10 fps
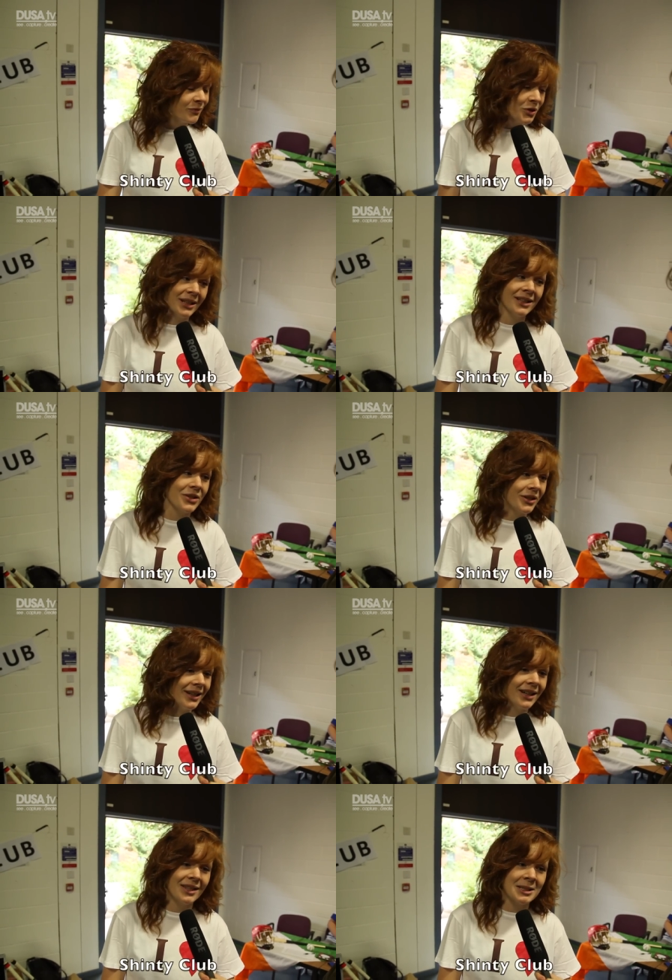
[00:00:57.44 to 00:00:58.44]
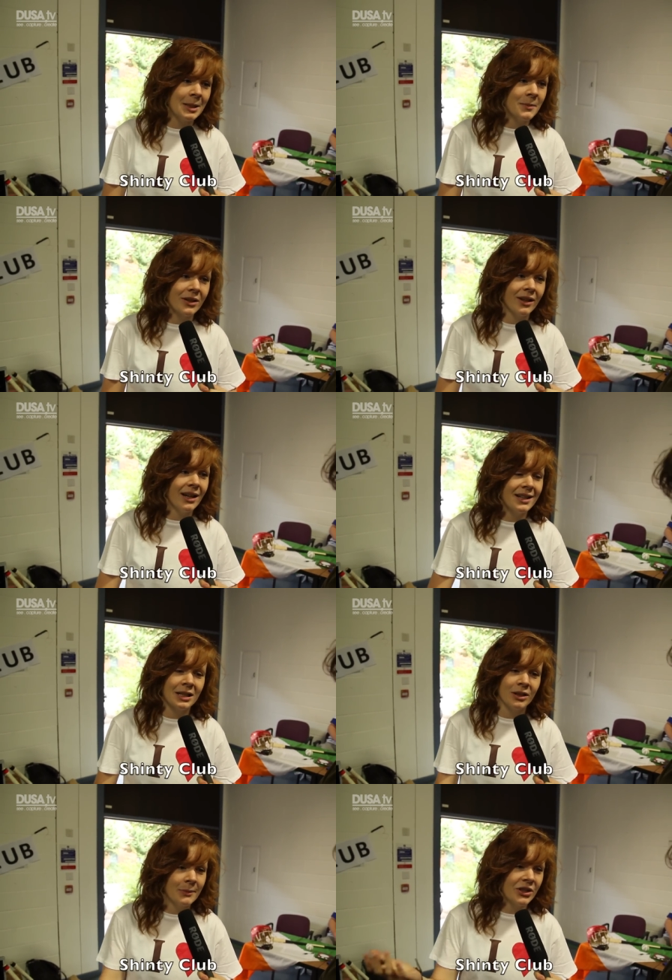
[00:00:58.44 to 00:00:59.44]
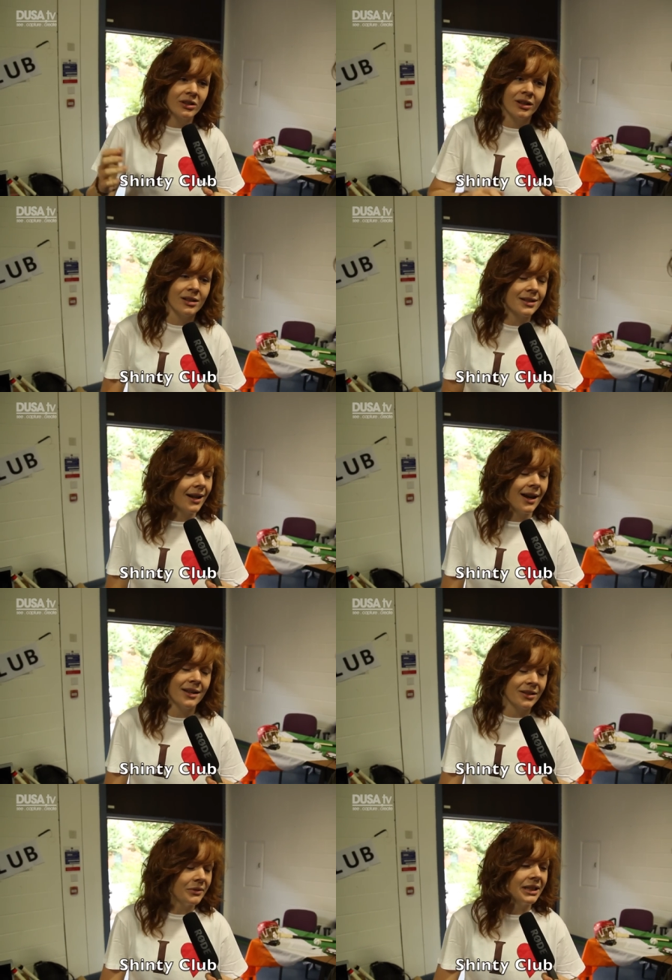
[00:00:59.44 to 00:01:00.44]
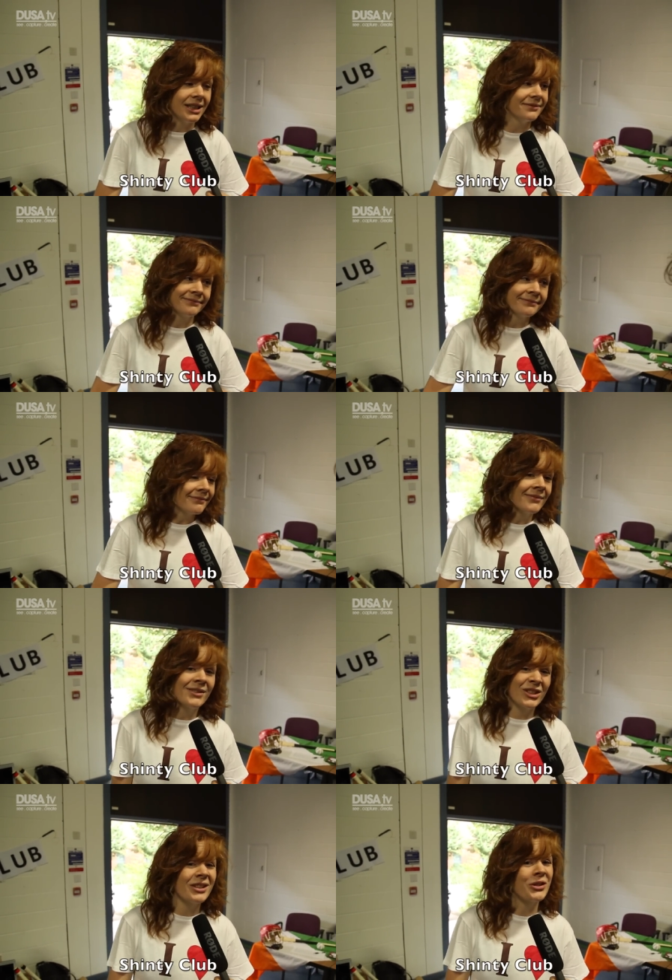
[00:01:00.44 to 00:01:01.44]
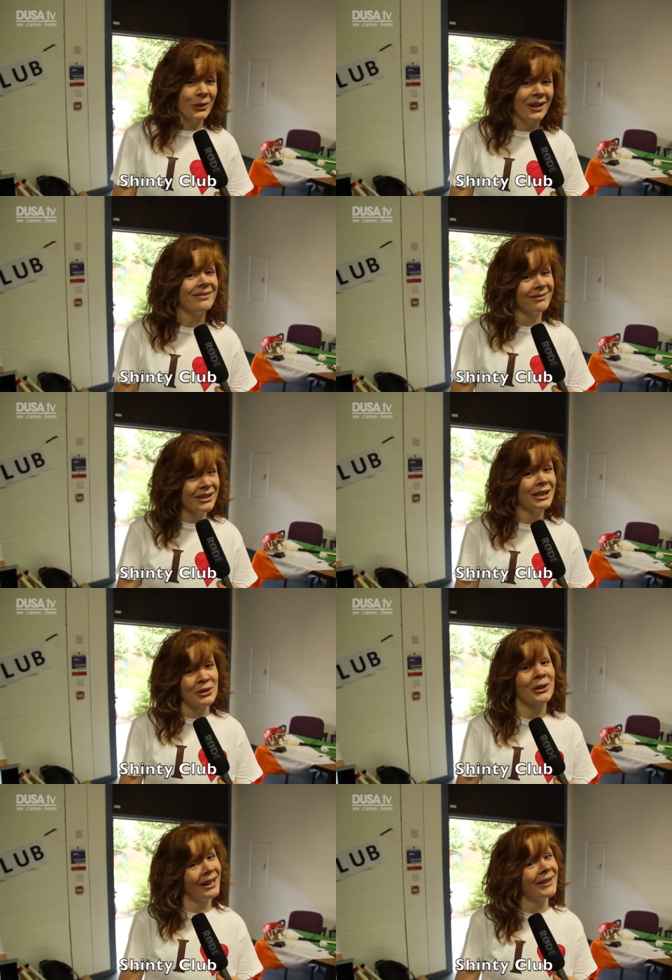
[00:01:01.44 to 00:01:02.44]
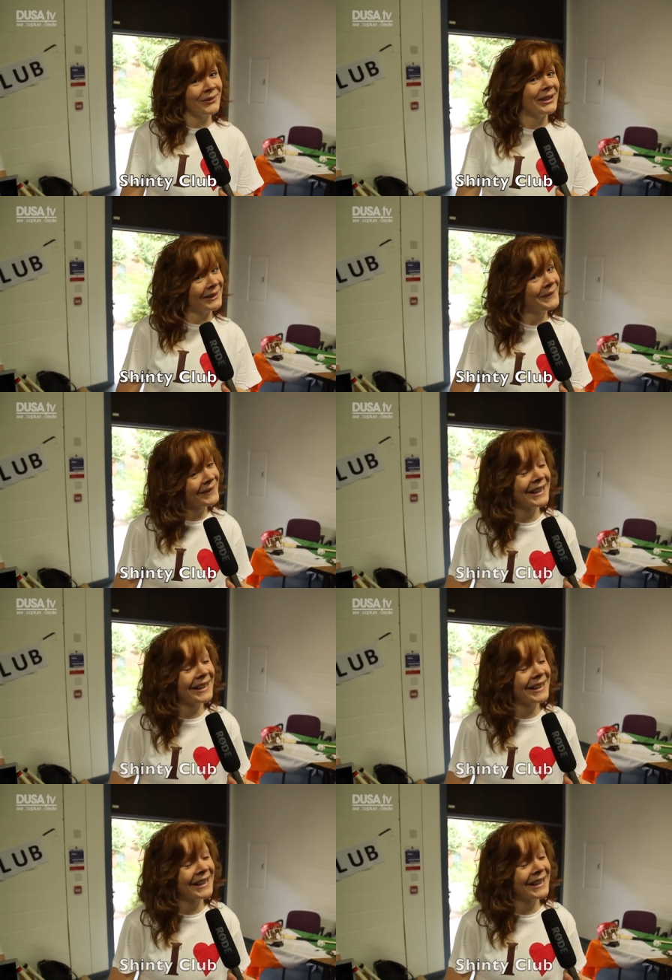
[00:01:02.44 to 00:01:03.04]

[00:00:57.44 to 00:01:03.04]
Training's great, the team's great, it's a good mixture of girls and guys, and really, just join, you'll enjoy it, really.